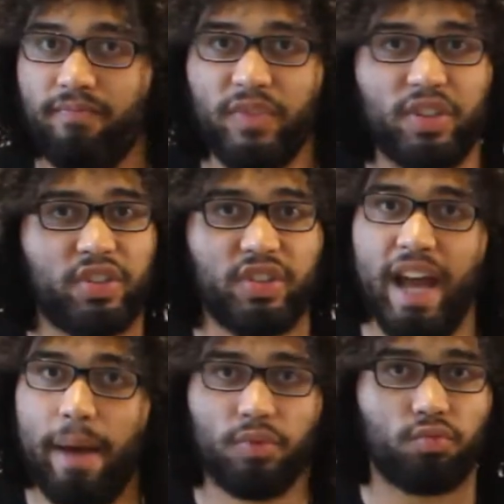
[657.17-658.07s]

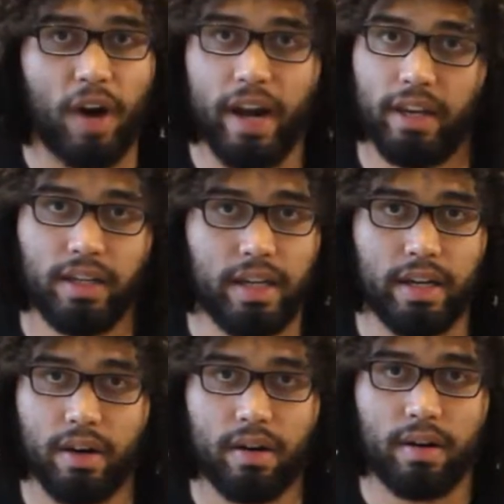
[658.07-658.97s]
snapped right into
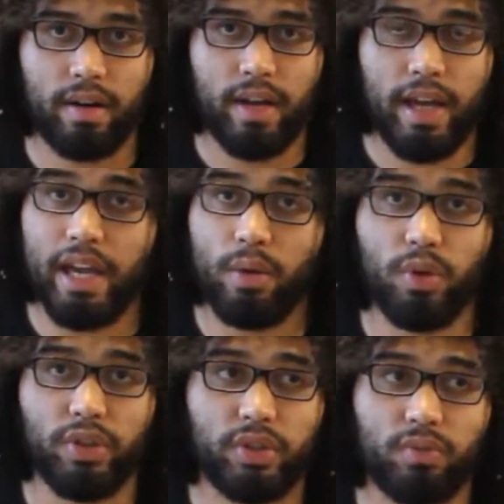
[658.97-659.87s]
gear. It
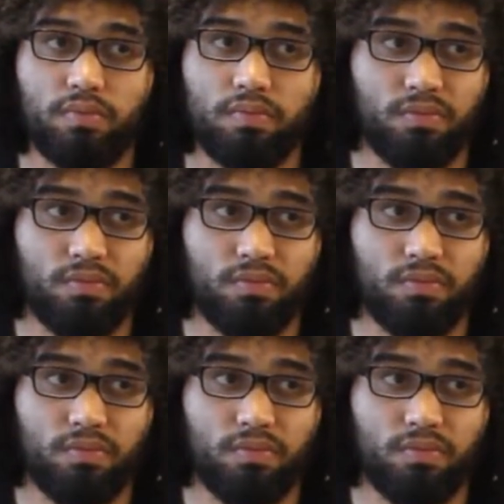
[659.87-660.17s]
was